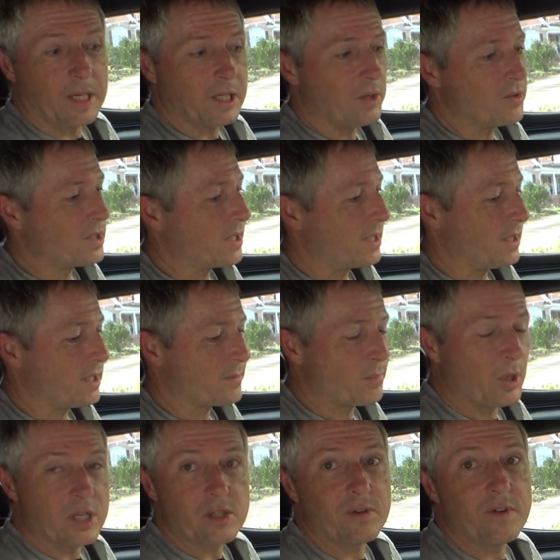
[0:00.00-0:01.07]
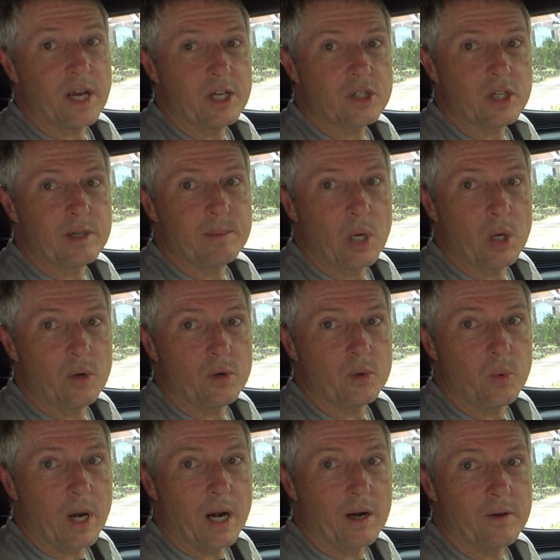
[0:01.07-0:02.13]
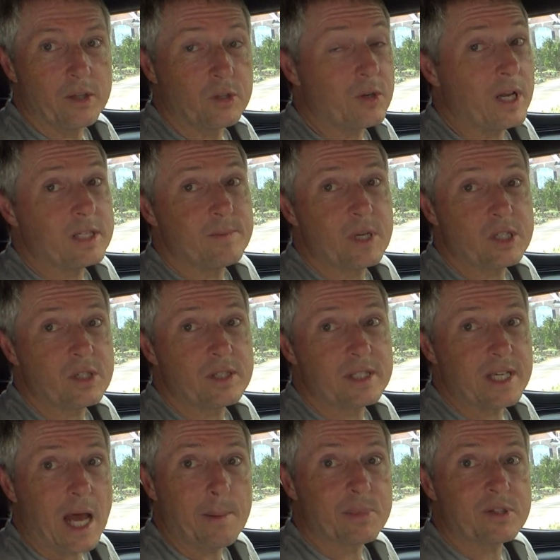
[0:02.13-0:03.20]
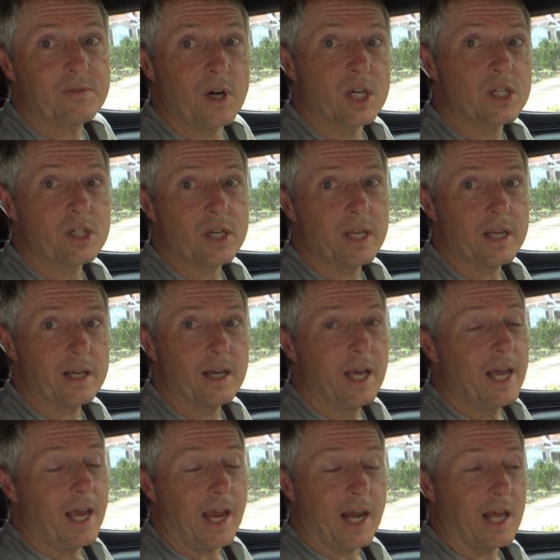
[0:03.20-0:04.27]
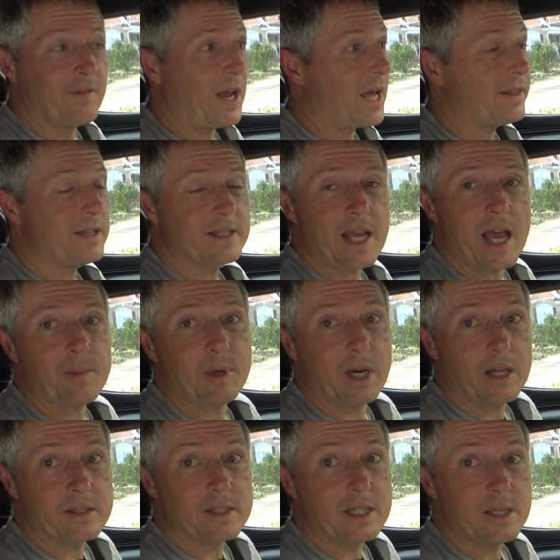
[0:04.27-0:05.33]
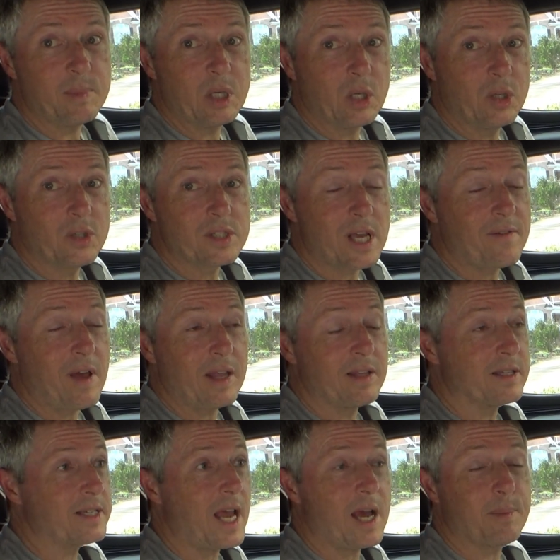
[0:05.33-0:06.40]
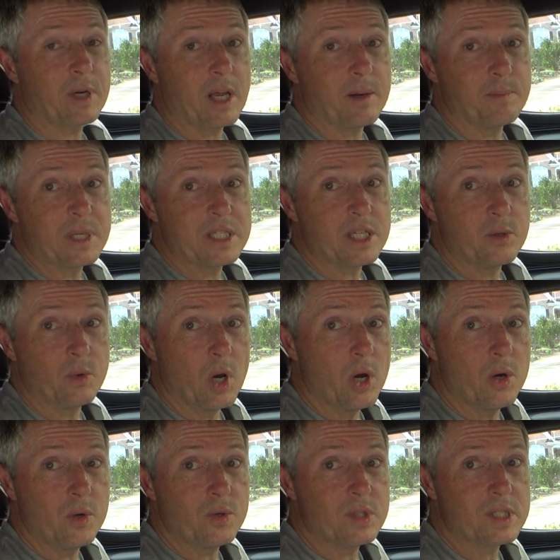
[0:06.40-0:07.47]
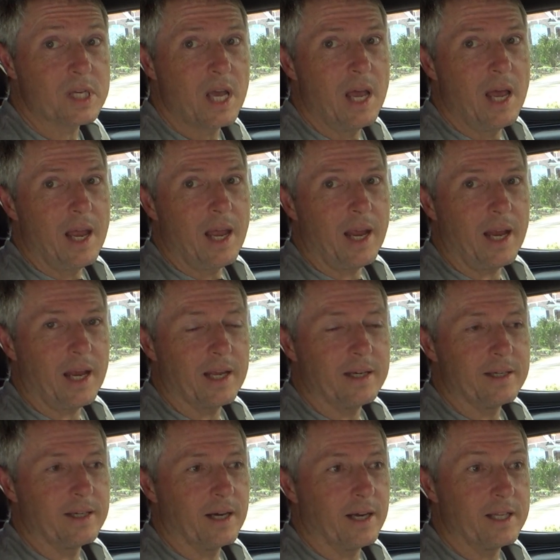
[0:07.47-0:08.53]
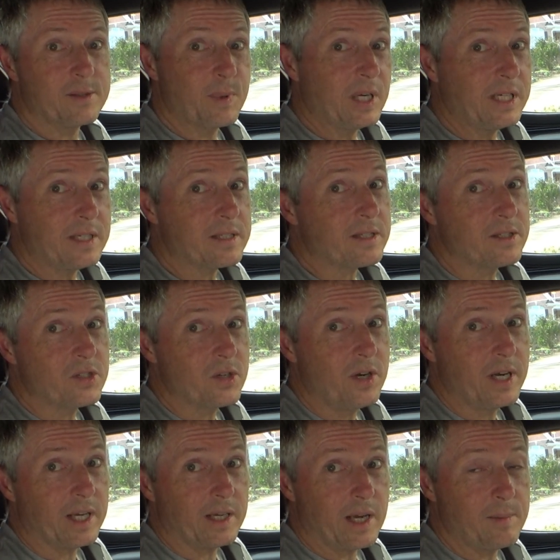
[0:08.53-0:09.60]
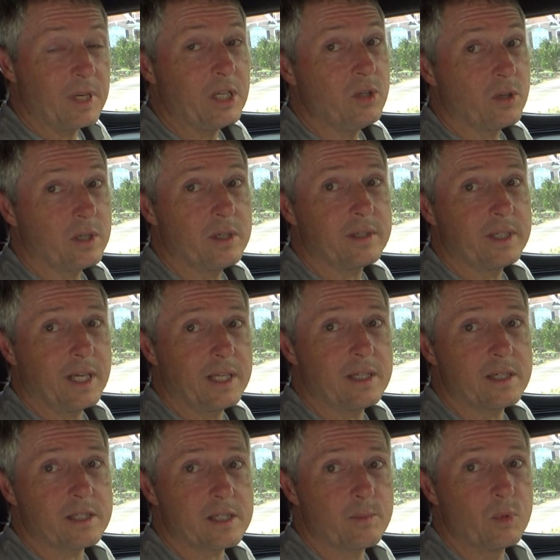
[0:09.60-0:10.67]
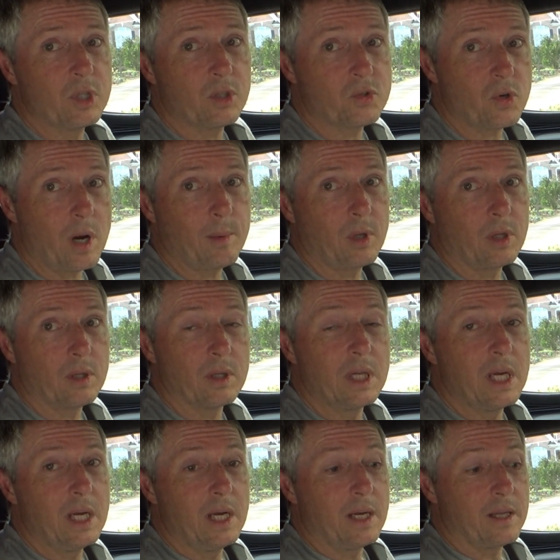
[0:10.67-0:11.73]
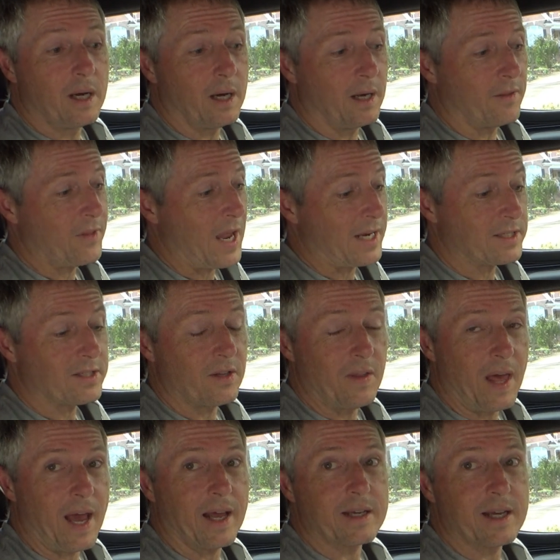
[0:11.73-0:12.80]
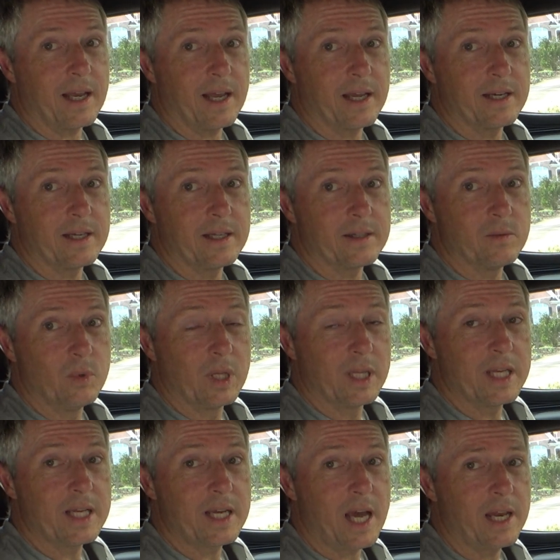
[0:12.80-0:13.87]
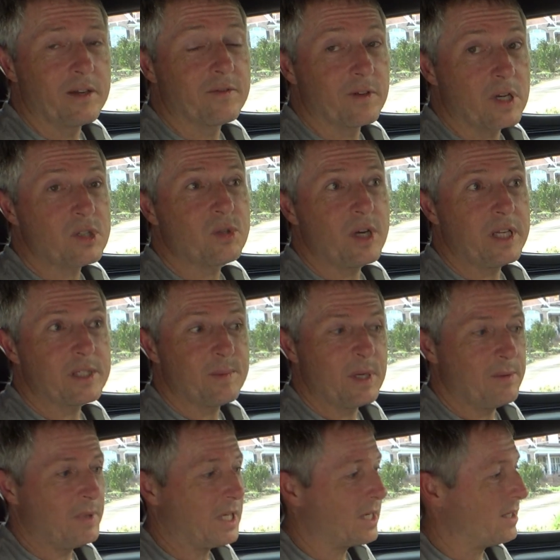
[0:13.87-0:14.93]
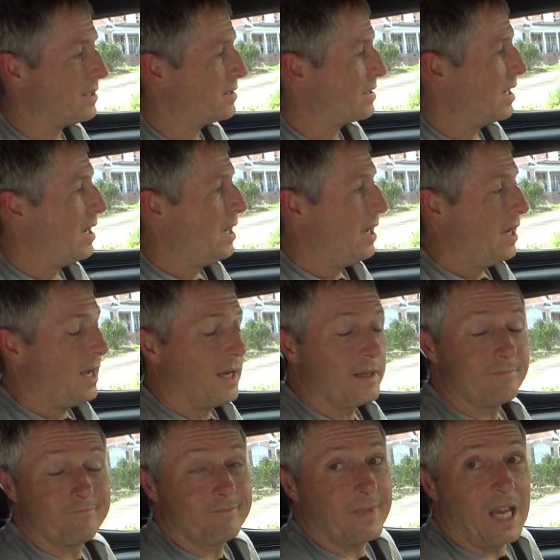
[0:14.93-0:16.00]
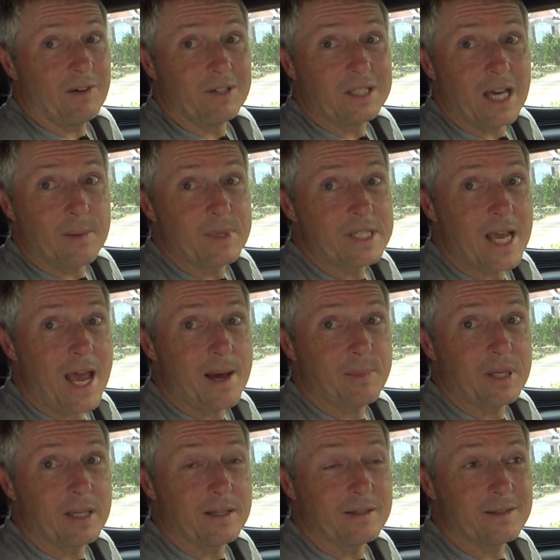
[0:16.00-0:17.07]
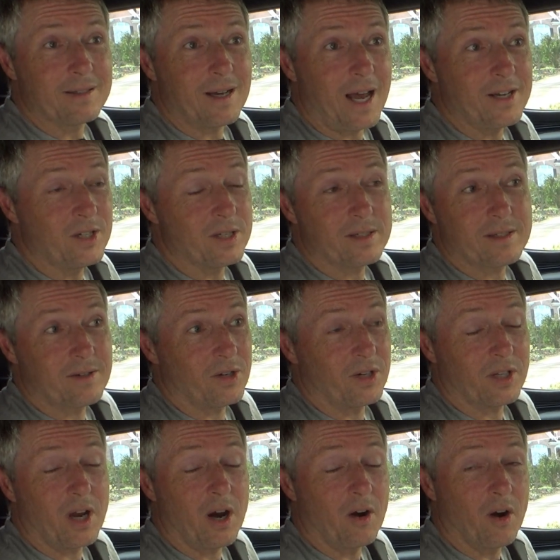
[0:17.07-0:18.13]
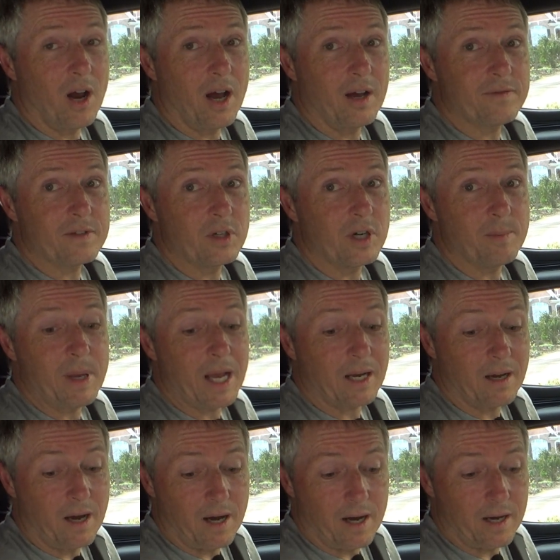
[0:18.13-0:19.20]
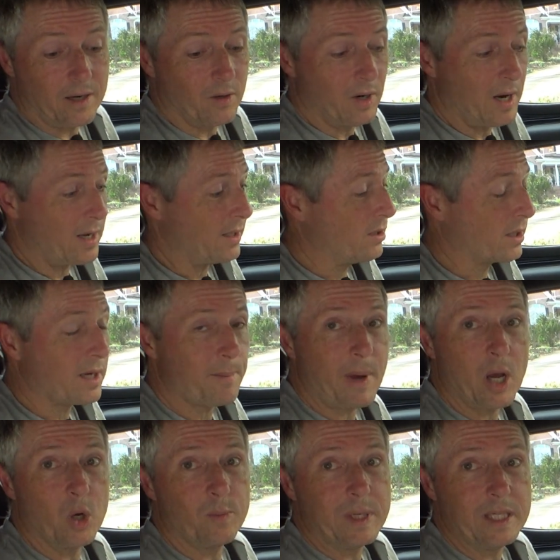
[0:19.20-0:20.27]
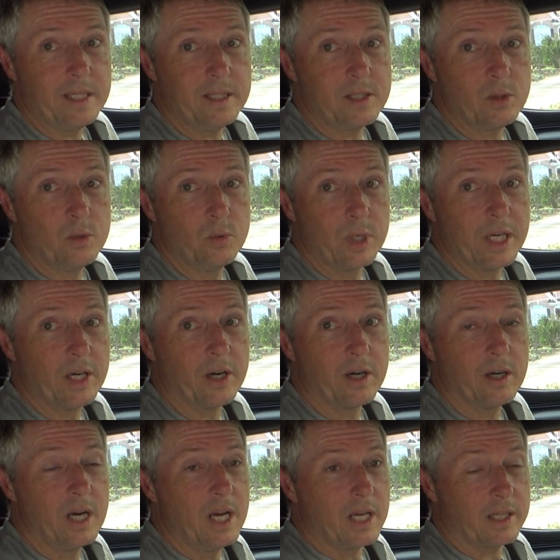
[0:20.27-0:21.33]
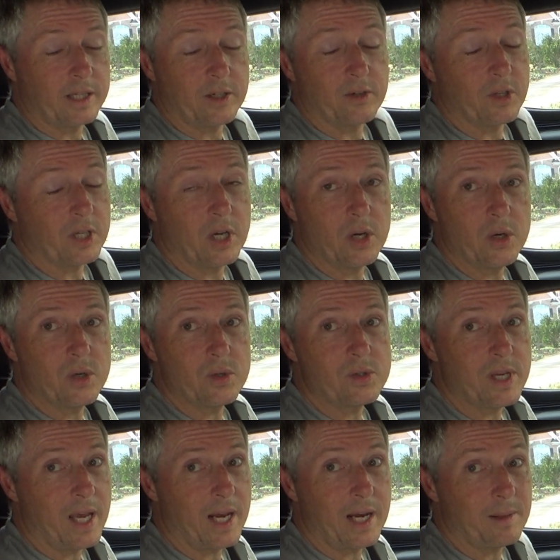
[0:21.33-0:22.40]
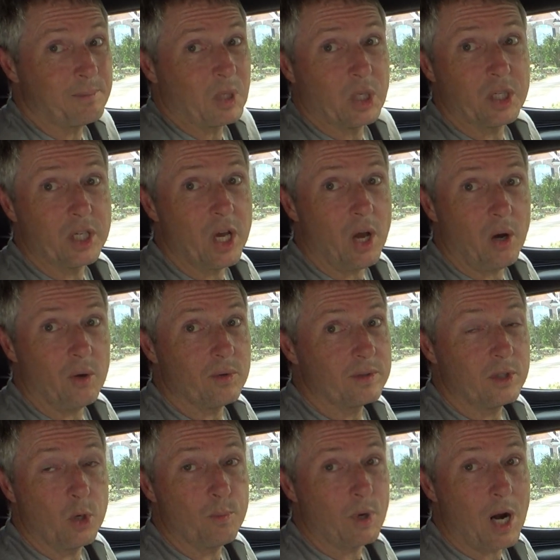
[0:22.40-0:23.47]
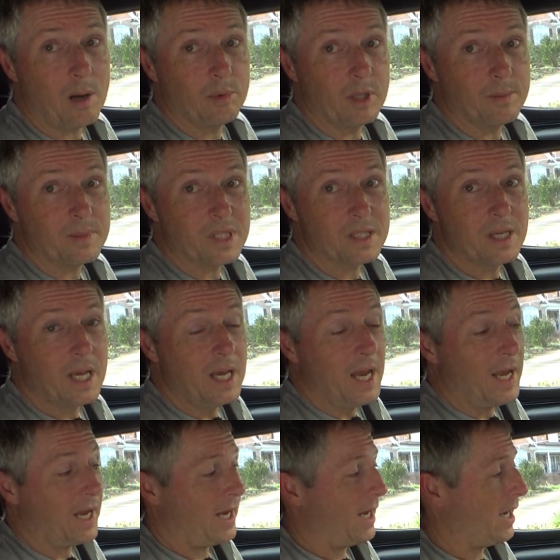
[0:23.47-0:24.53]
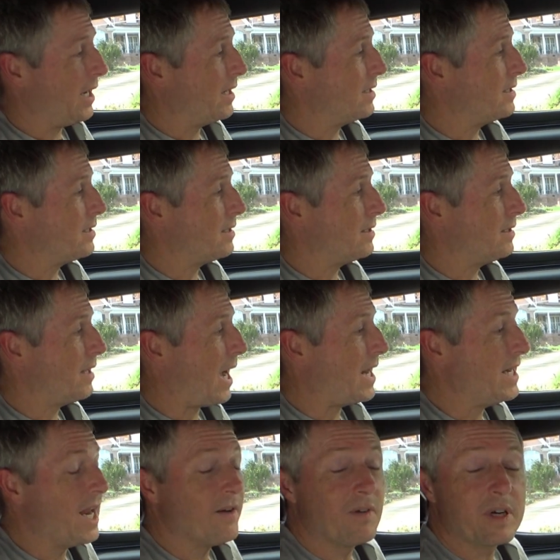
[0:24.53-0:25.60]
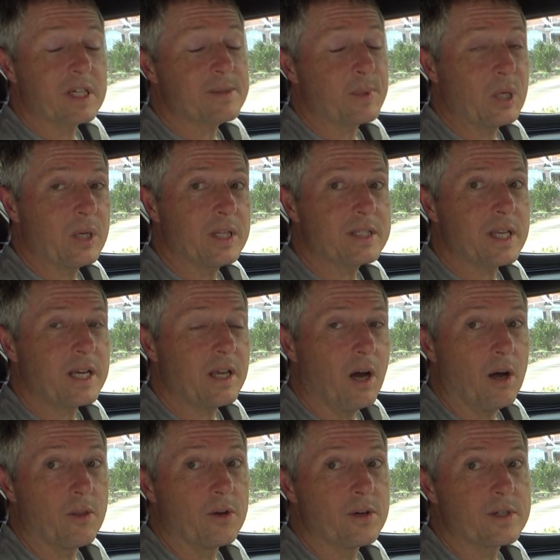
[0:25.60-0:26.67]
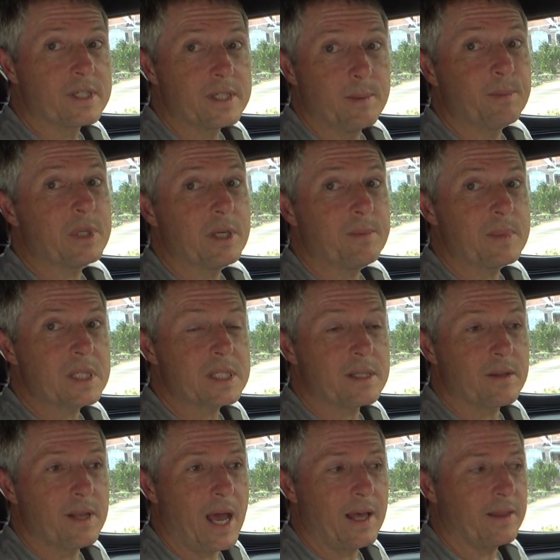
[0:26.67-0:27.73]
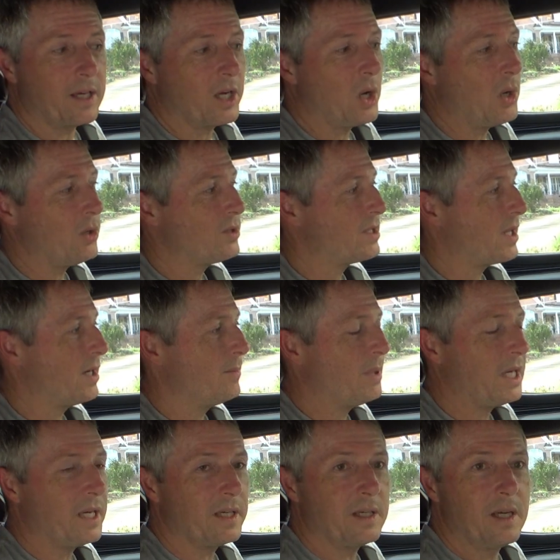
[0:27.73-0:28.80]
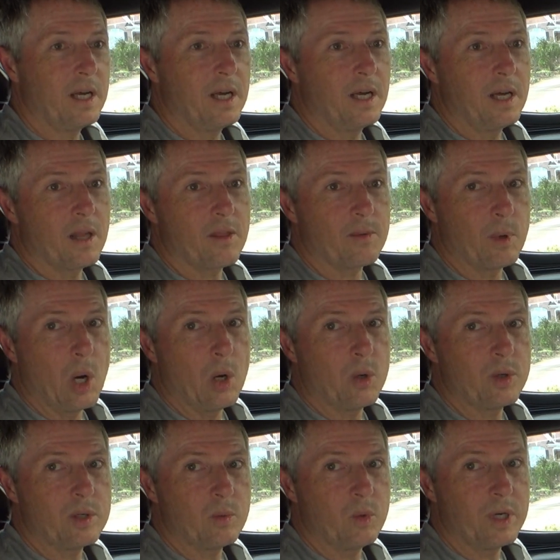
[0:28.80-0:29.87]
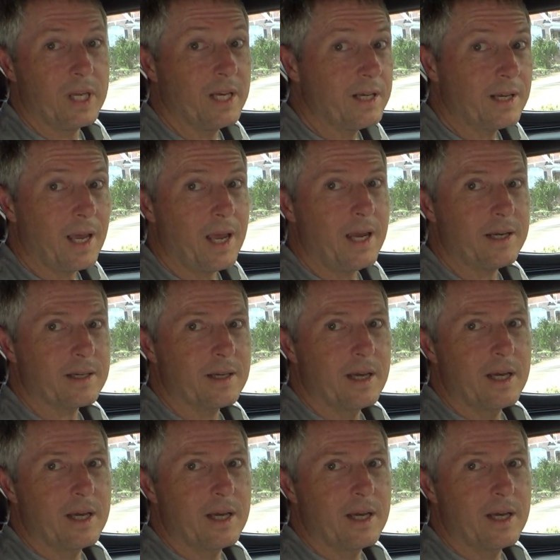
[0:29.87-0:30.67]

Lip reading: It goes into this preservation mode where the transmission stops functioning, and I've had this happen on steep hills, I've had this happen on busy roads, and it's pretty disconcerting. I mean, you could get into some real trouble thanks to that, and it really kind of frustrates me because every time it's happened, I just turn the car off, turn it back on, or I hook up my OBD2 reader, clear the codes, and I'm good to go, no problems. And I never experience any other symptoms that the codes that are being thrown would indicate.